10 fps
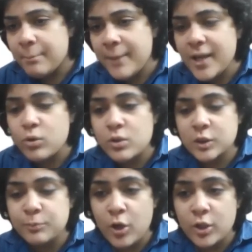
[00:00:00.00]
may
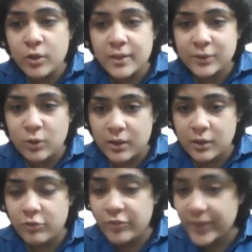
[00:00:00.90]
correspond to
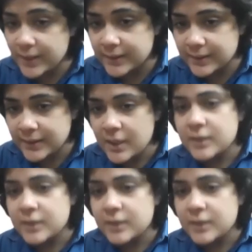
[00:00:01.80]
historical figures.